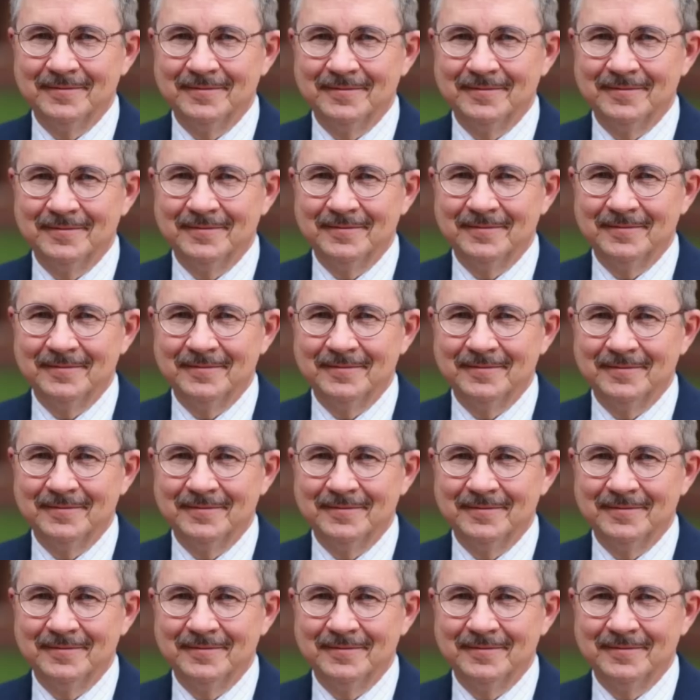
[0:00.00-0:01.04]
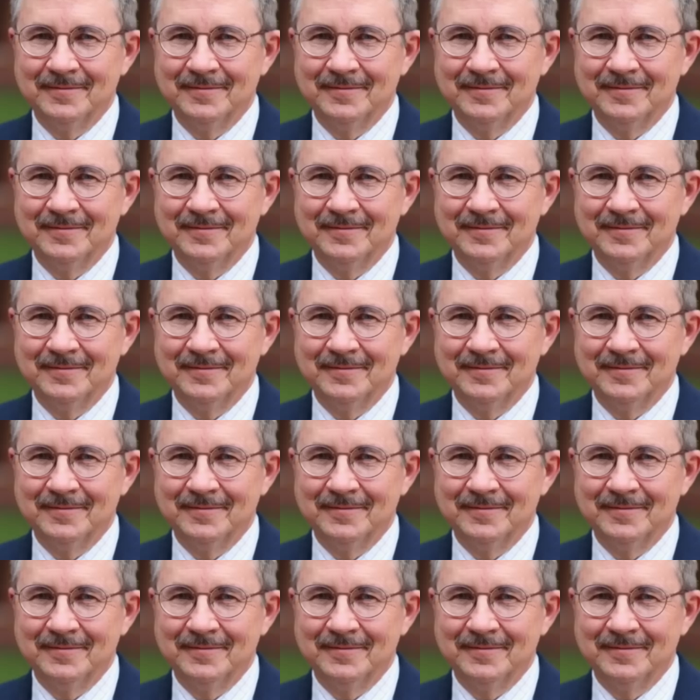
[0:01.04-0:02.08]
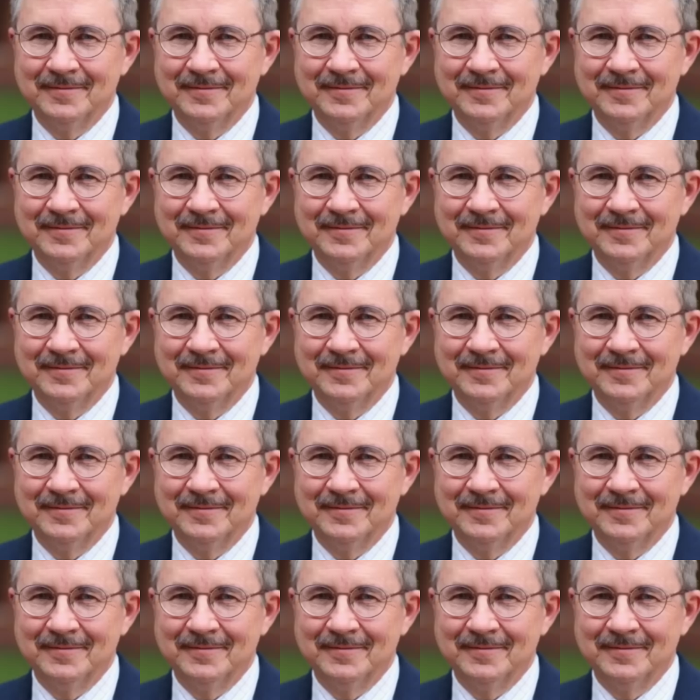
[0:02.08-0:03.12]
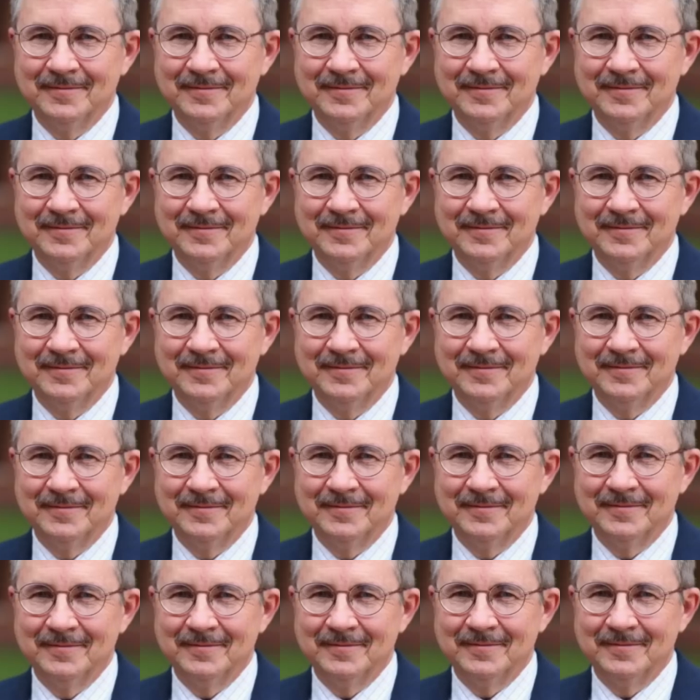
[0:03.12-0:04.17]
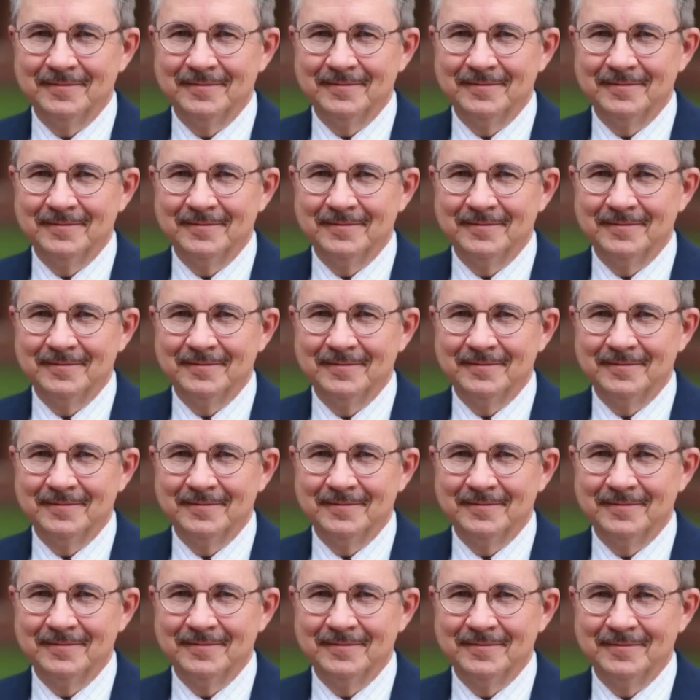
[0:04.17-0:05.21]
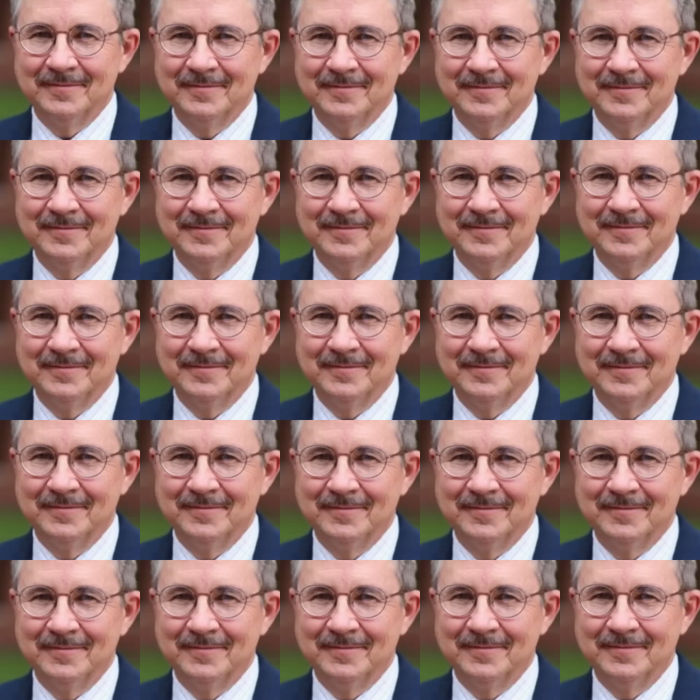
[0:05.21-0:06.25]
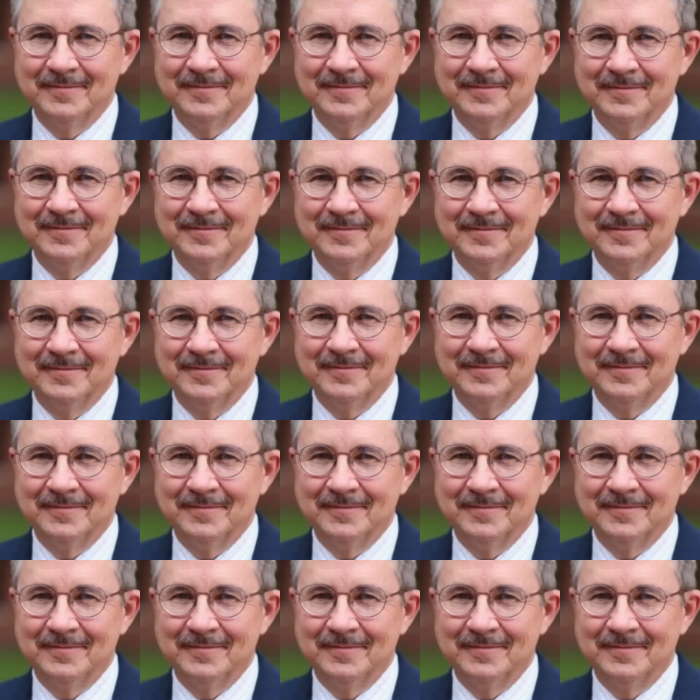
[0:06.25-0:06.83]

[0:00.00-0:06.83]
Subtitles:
No words are spoken by the person on screen.